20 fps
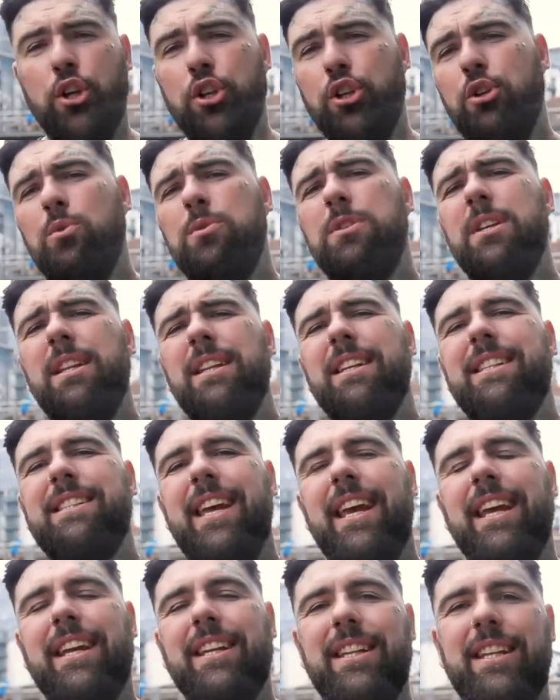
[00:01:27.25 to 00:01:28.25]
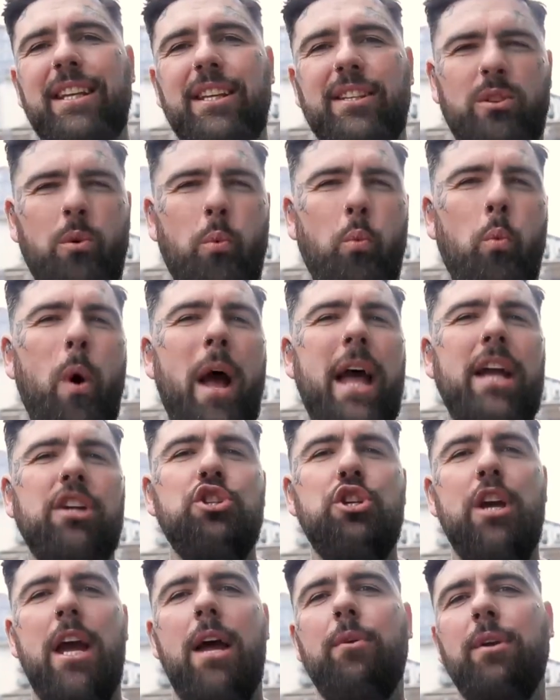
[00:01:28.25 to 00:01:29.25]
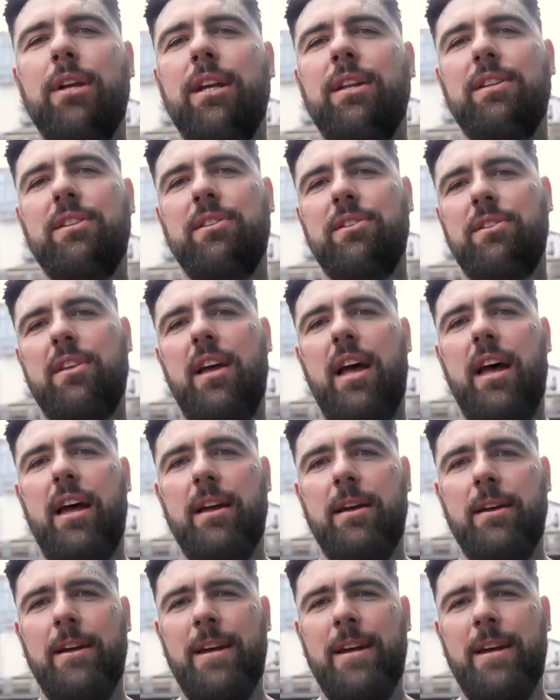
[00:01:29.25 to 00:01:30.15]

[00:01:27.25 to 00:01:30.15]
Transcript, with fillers: Using the techniques that we're sharing in this set,